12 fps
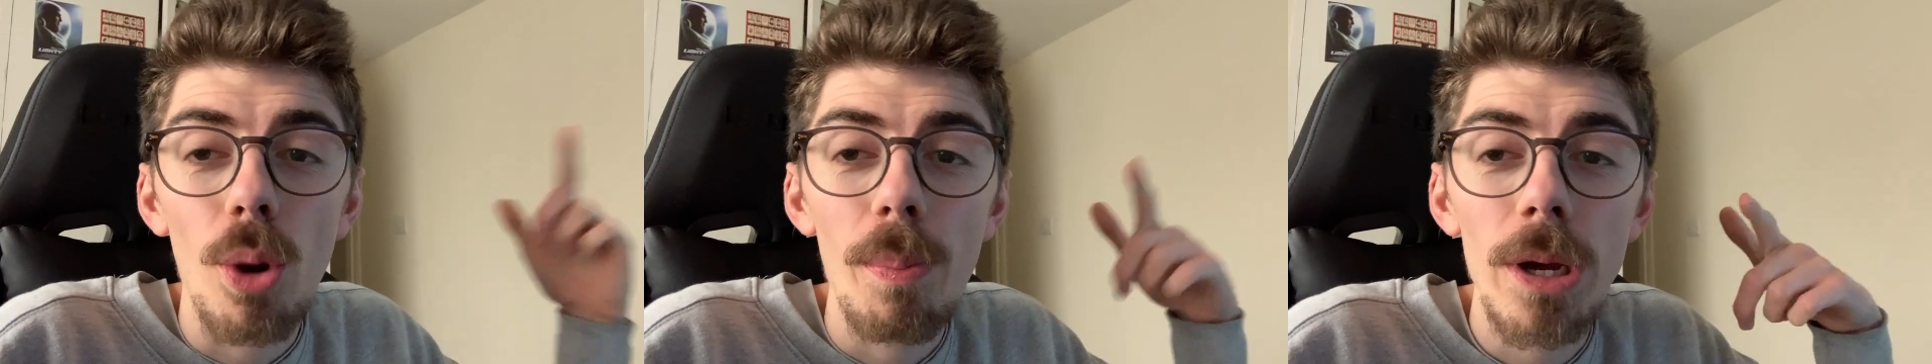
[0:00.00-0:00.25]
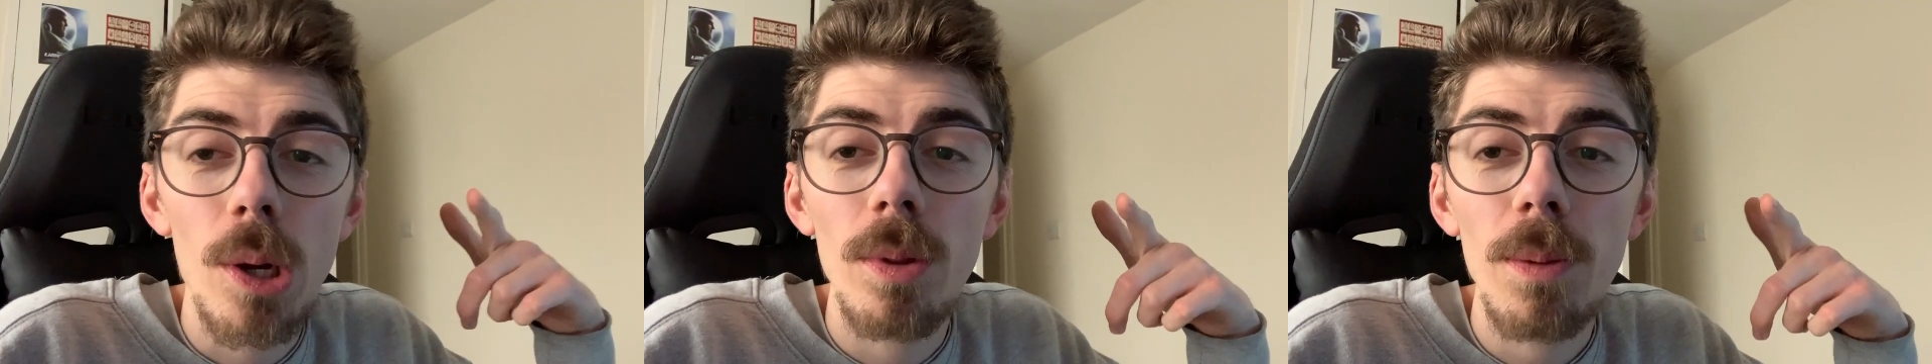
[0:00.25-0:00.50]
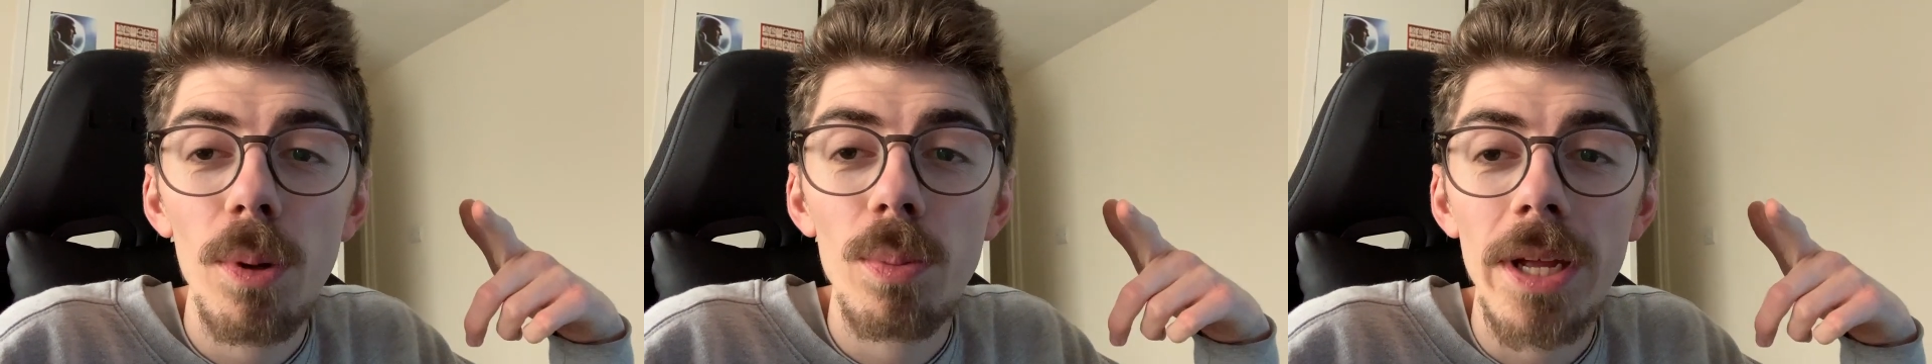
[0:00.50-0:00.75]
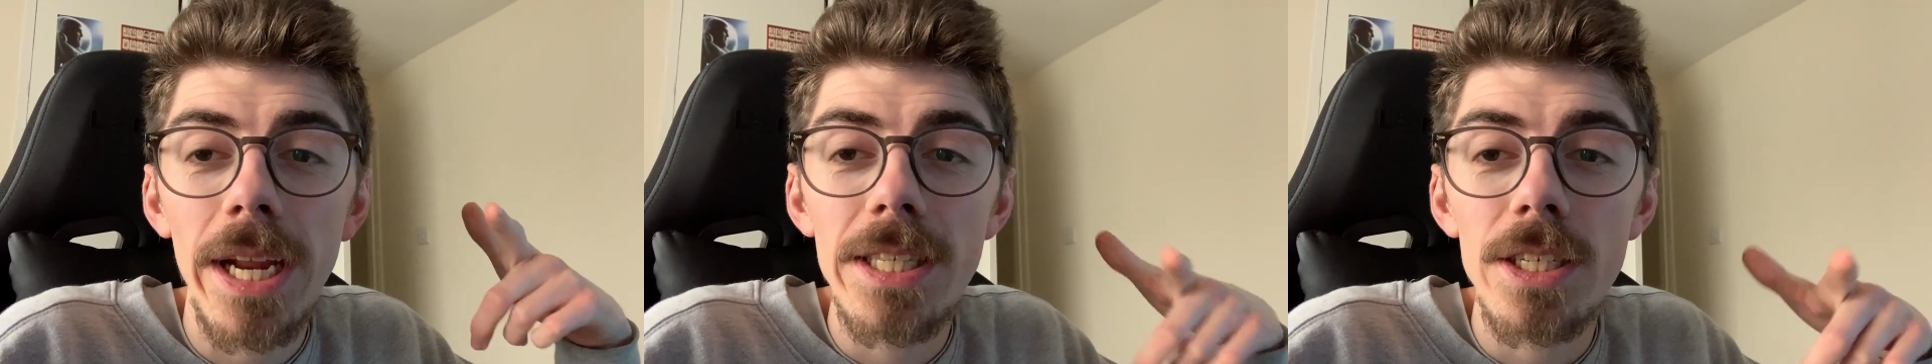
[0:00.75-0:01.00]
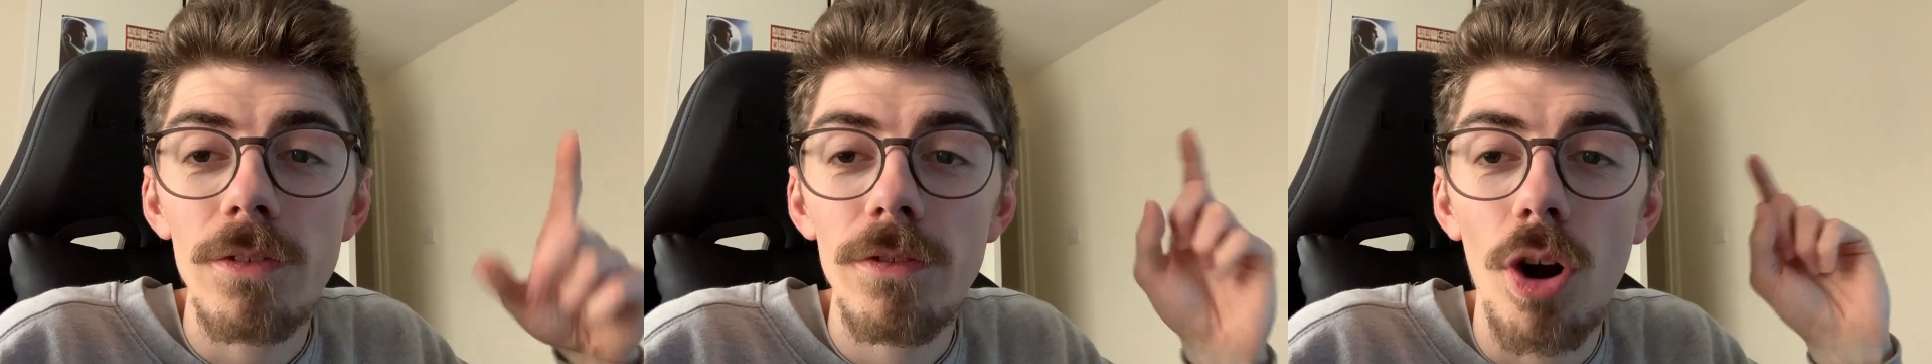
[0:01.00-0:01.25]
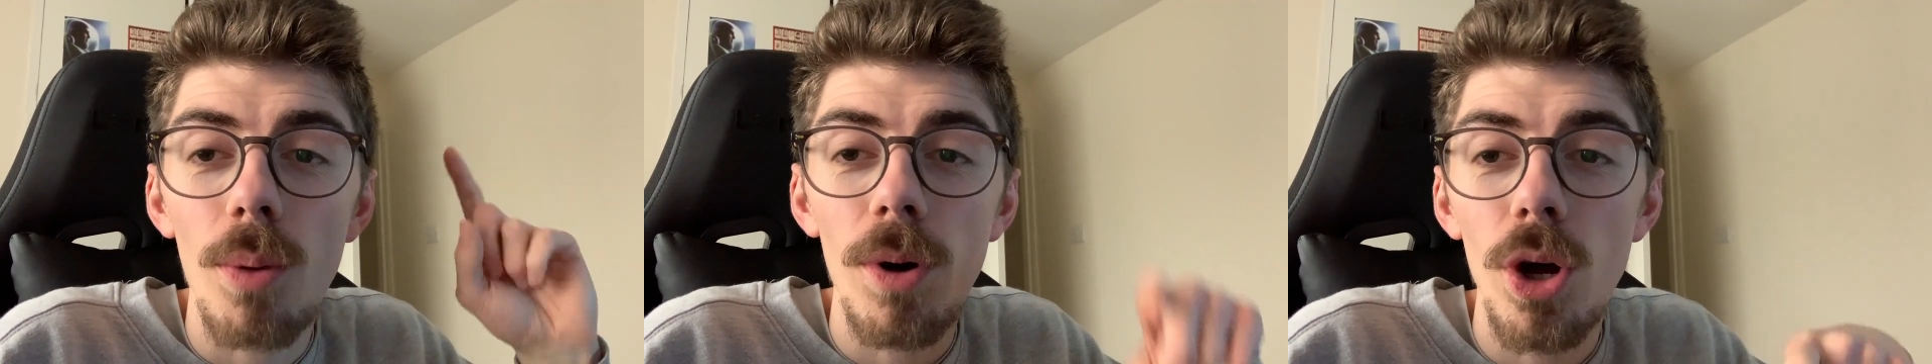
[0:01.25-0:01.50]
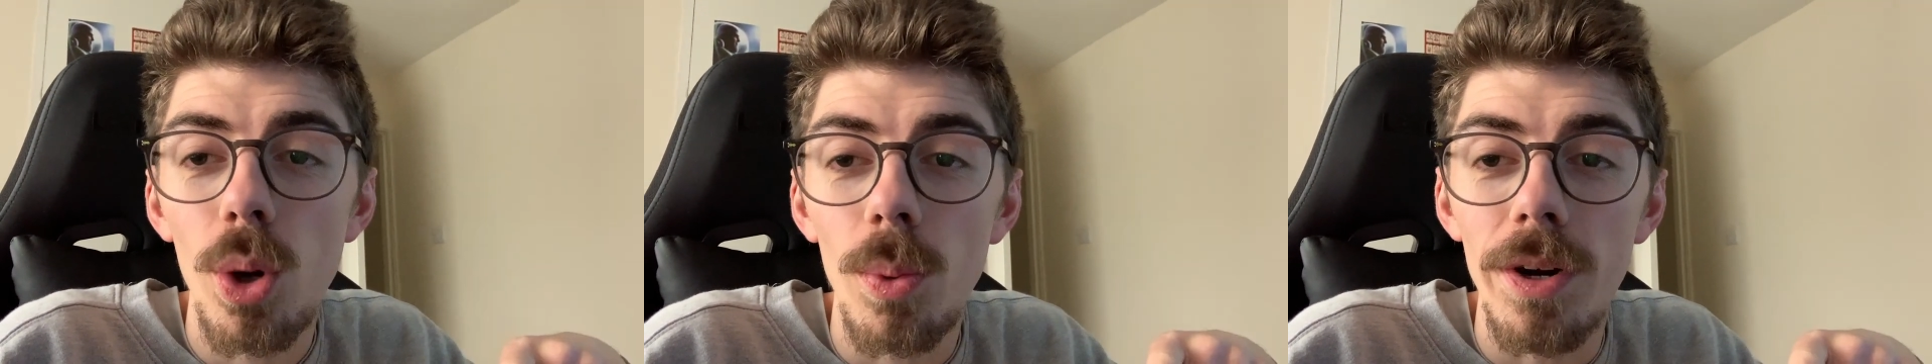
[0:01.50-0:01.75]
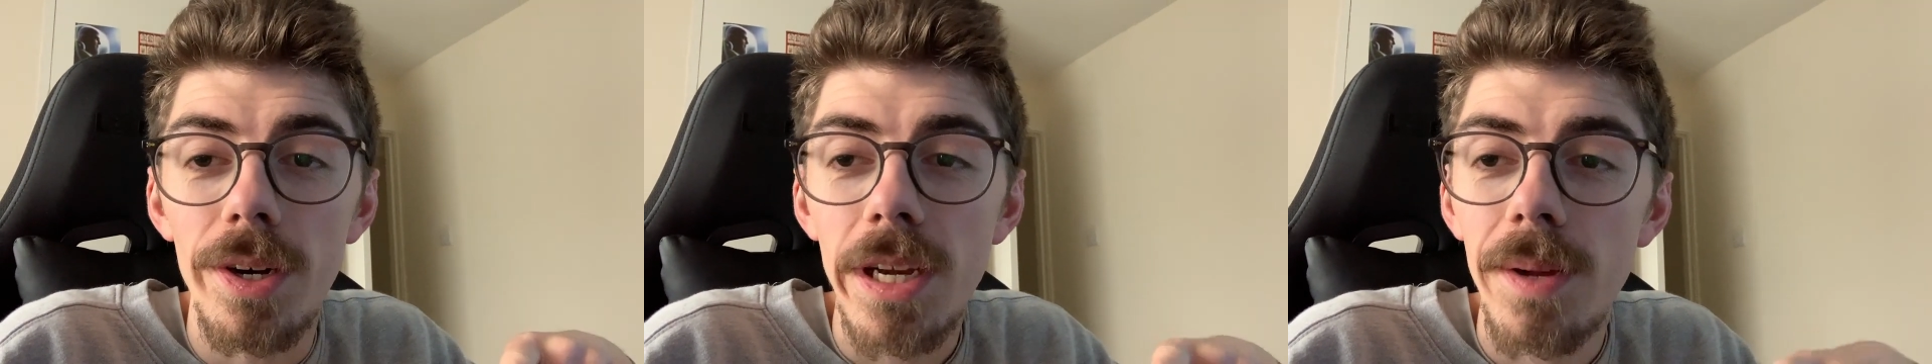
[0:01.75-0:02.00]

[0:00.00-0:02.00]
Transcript: pick up the Pumpkin Eater from her work.